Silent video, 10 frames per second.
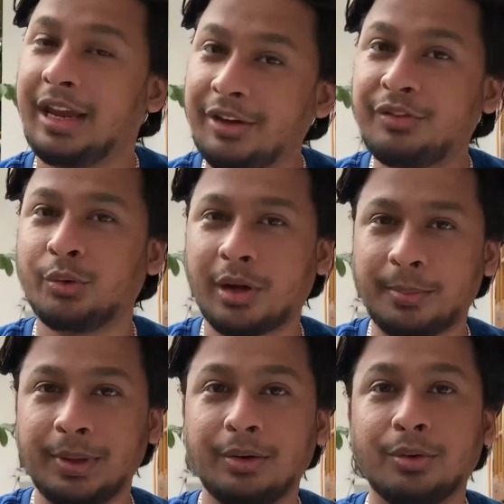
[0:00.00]
if you
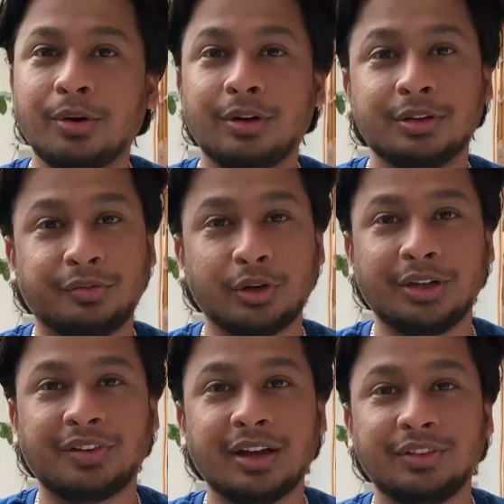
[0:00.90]
are below the
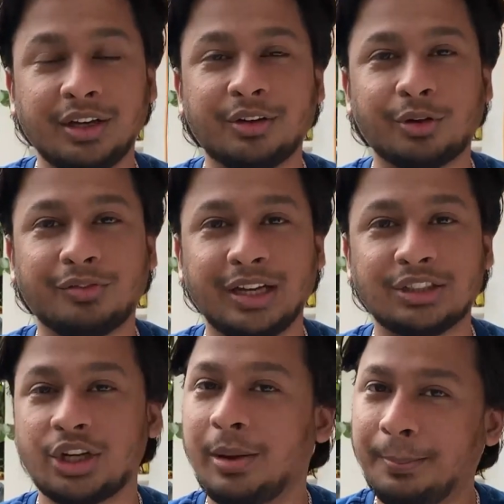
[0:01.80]
45 years of
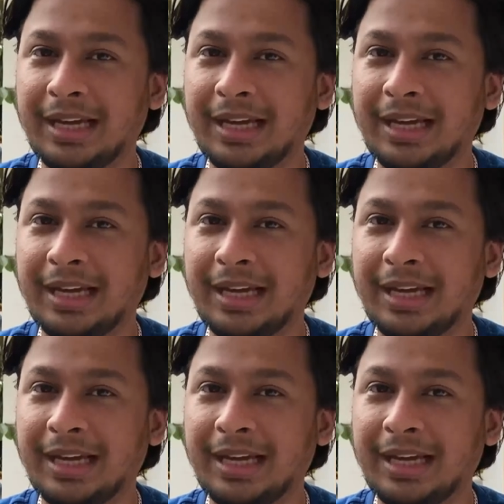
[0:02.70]
age,